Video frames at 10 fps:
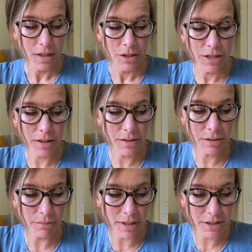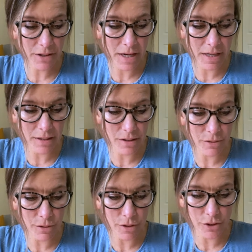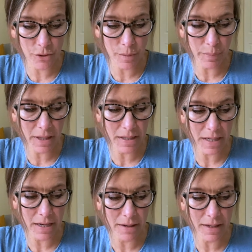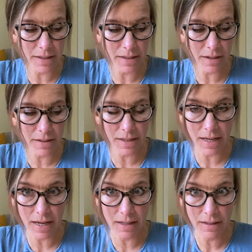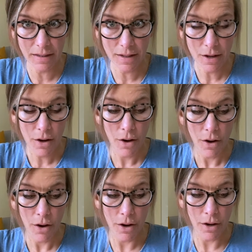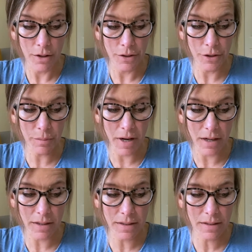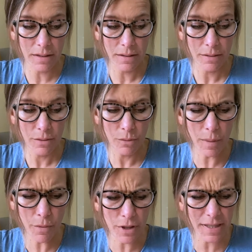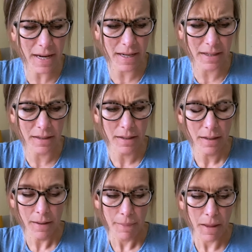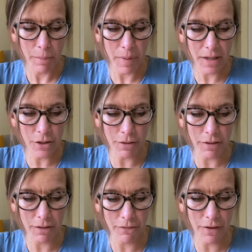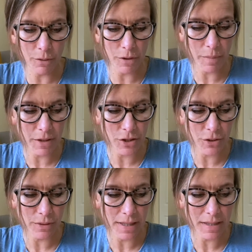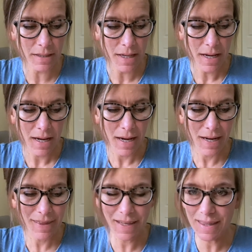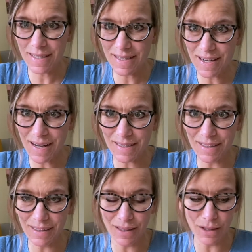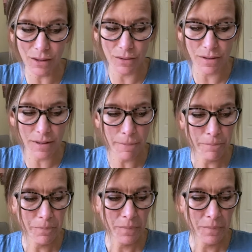Chelsea runs her hands through her short blonde hair and starts again. On your marks. One more second. I bend over to fiddle with my shoelace. I think this knot's a little loose.